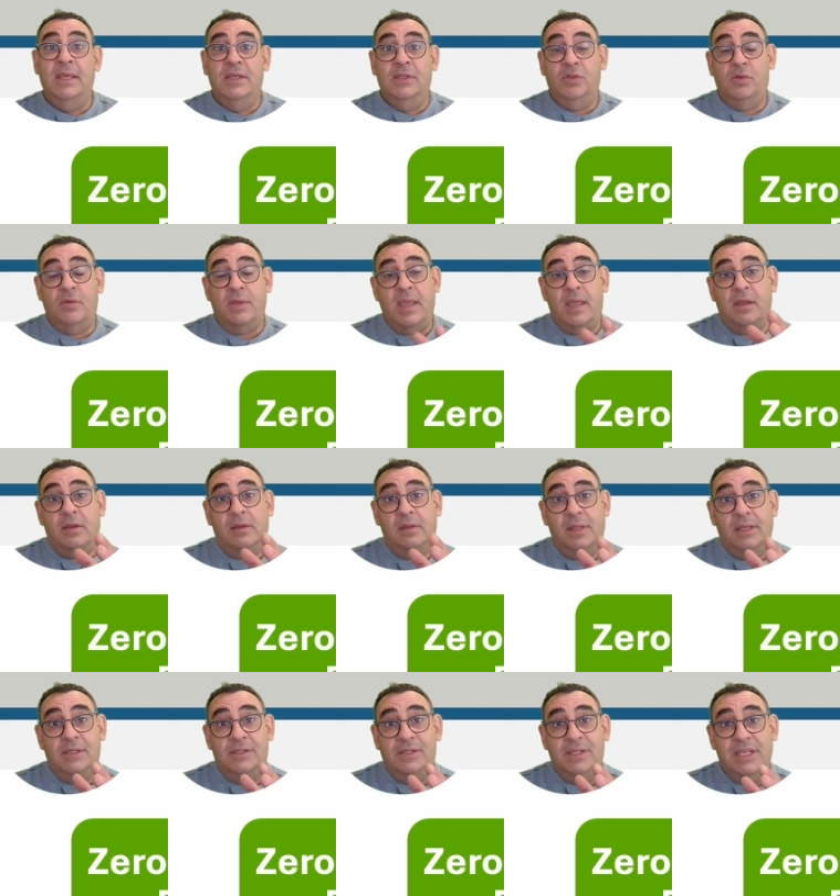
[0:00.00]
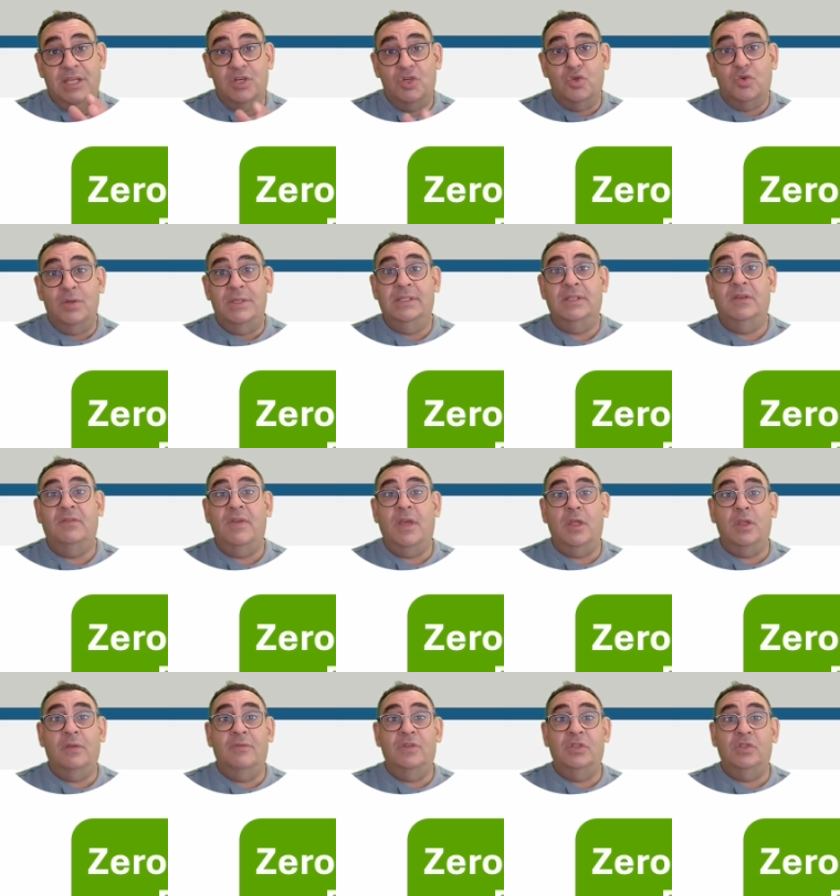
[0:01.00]
So it calculates the intrinsic
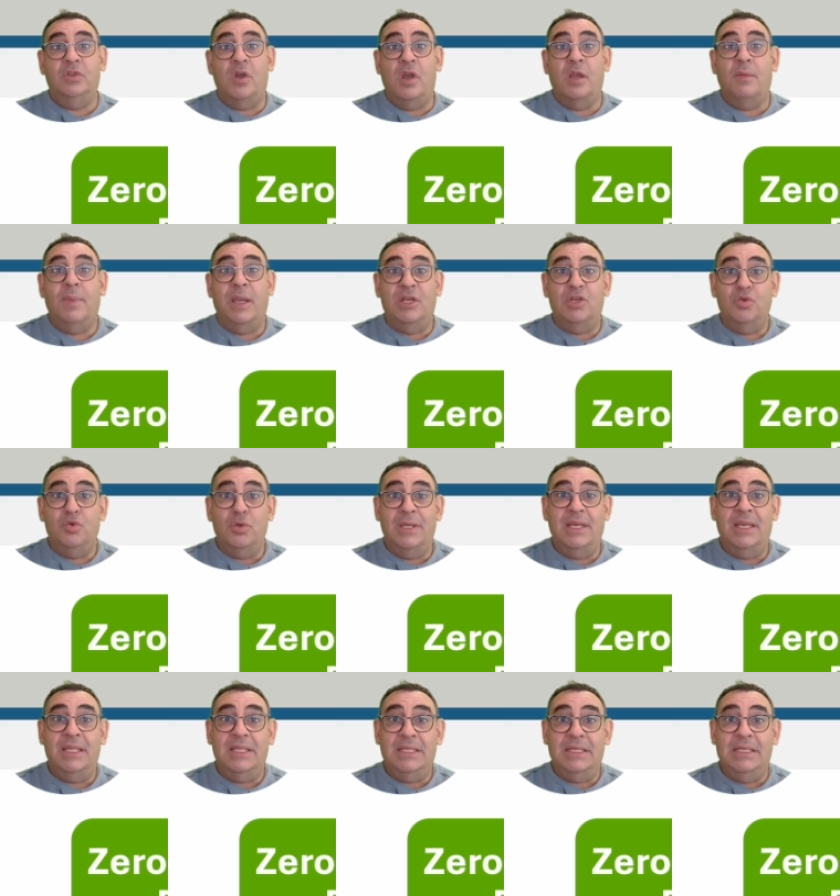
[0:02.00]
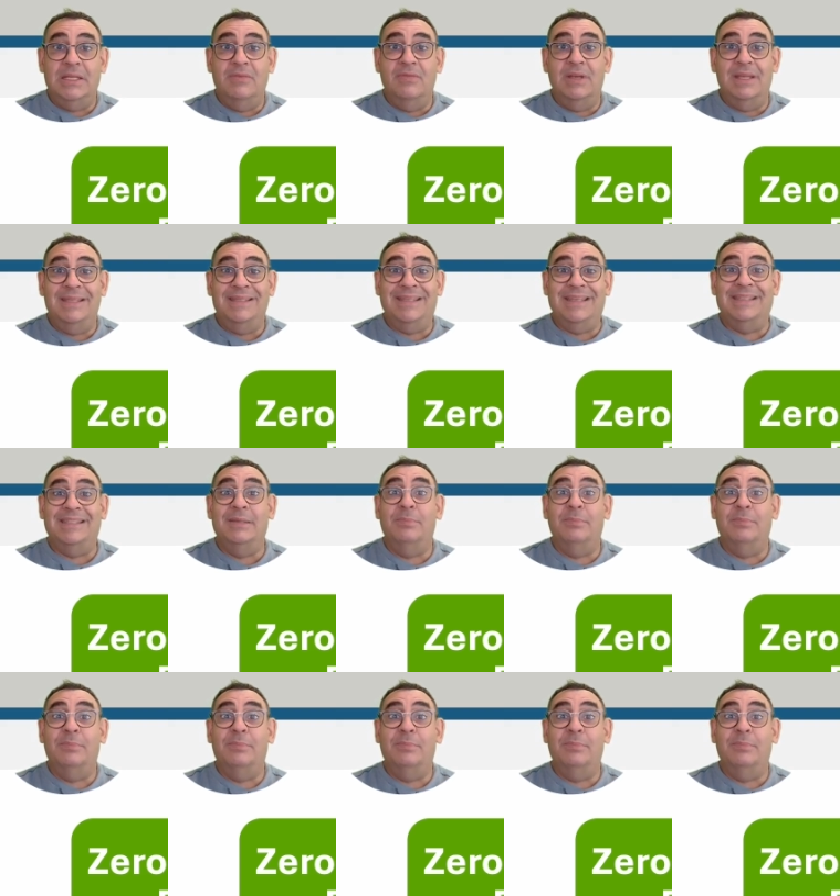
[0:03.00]
value of the stock by treating the dividends as a